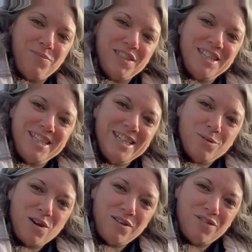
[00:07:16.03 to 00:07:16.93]
This is
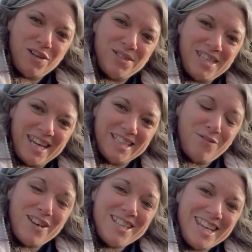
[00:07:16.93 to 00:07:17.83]
one of those things. If
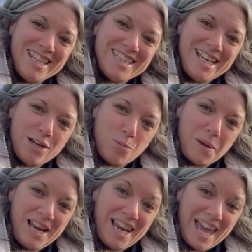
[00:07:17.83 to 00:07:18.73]
anything, it's a little
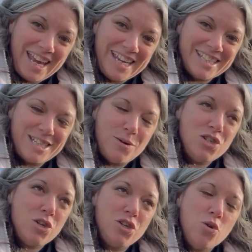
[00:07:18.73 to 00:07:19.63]
bit late, so it
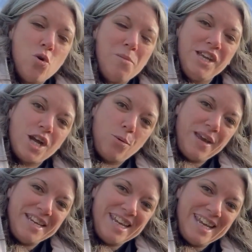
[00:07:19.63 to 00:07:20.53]
should normally go
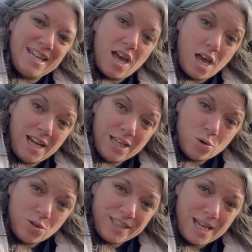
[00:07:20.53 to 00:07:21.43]
in early
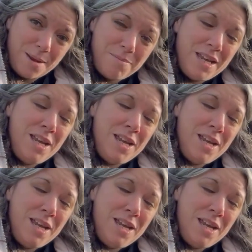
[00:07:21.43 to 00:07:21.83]
autumn.